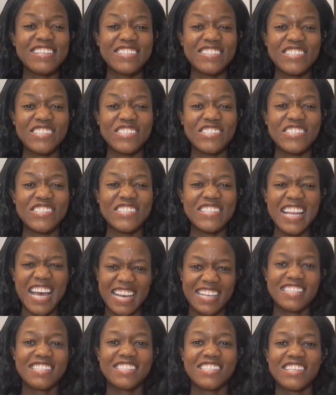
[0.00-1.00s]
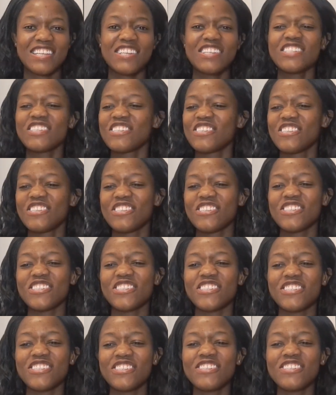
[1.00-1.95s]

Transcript: it's just nicer, it's just,